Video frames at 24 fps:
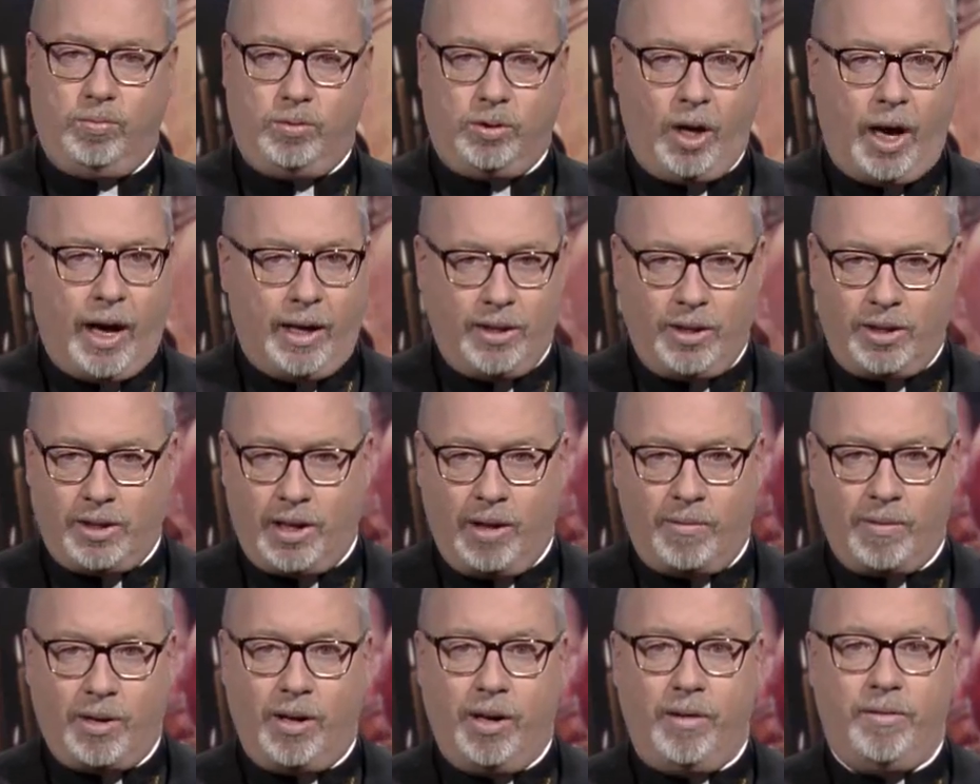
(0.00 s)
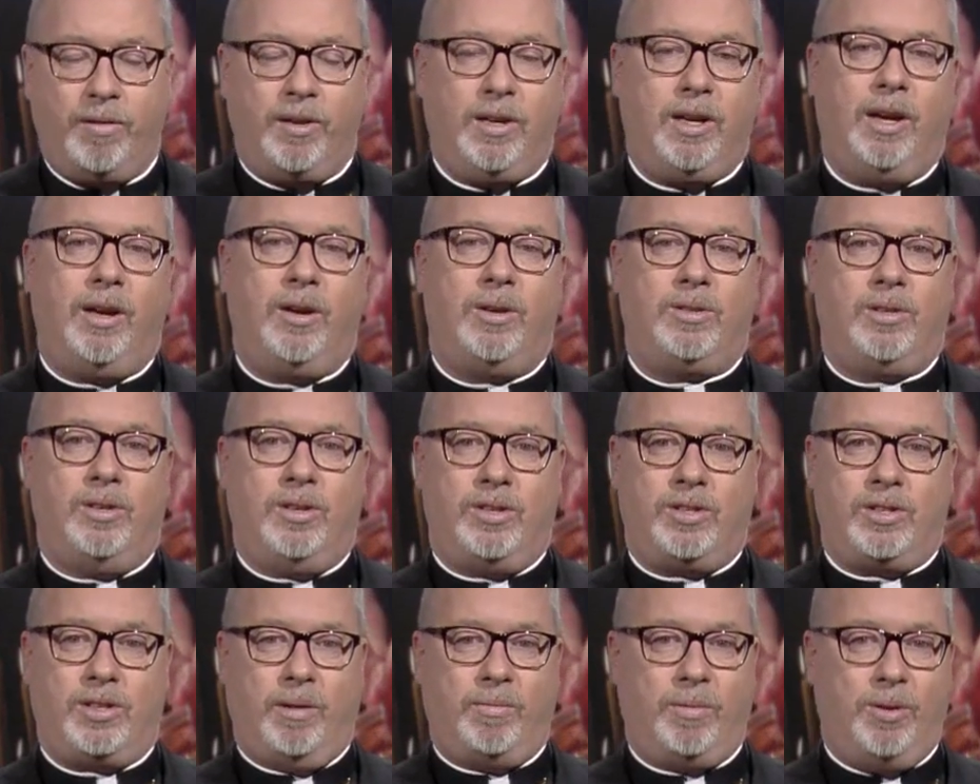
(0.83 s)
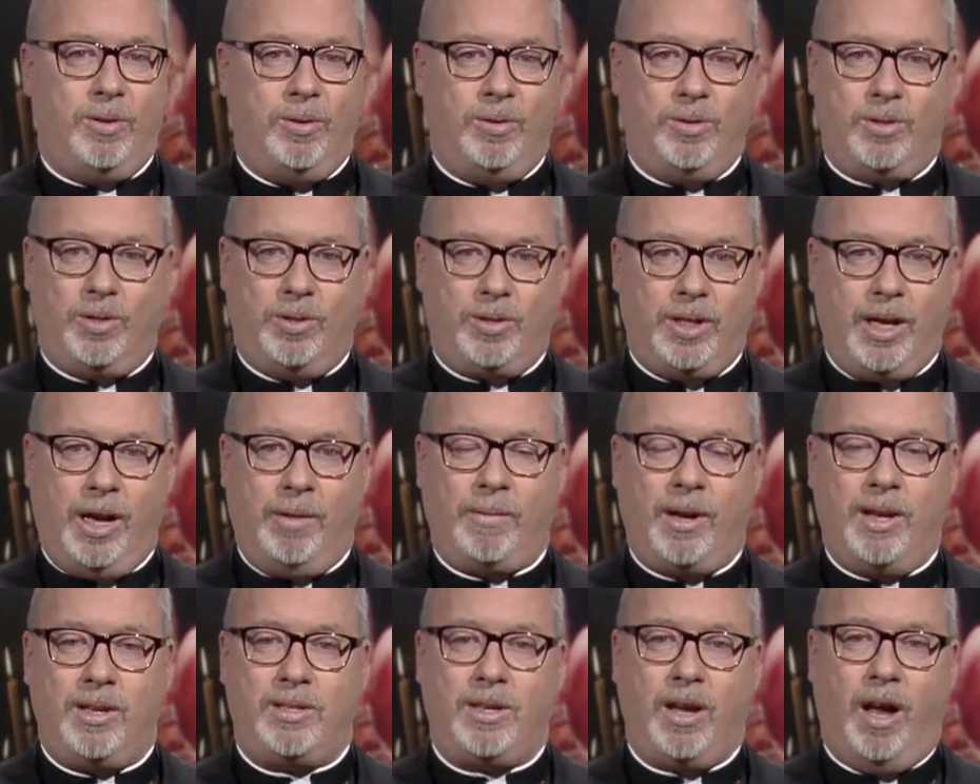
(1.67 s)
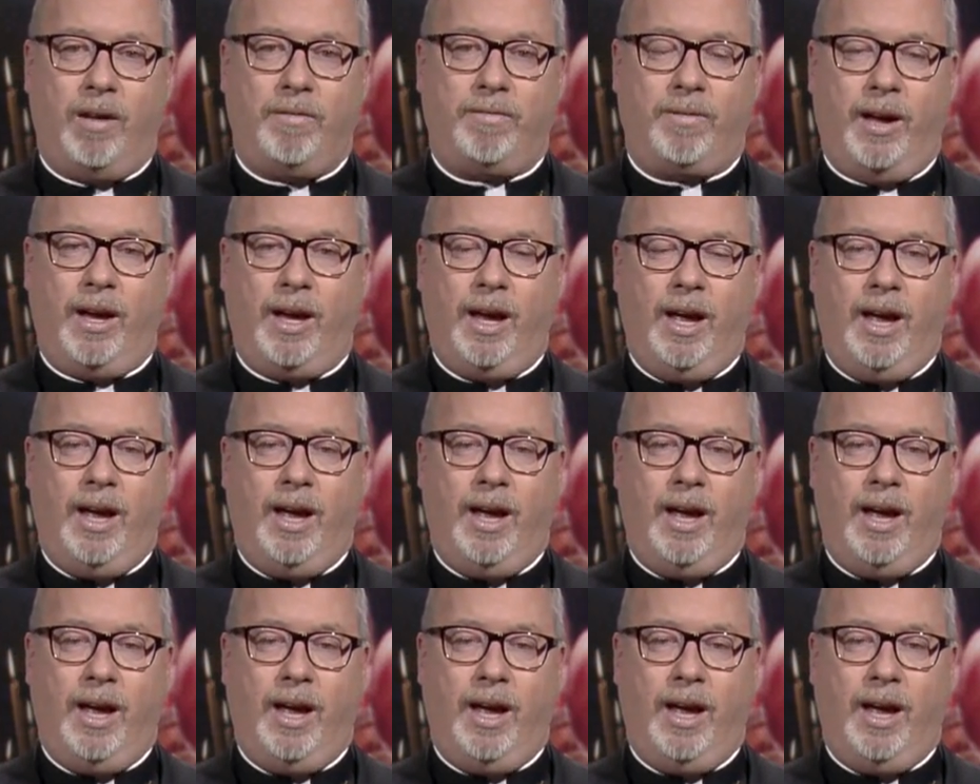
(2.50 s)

taught in the seminary for years and as someone who's ordained myself, I,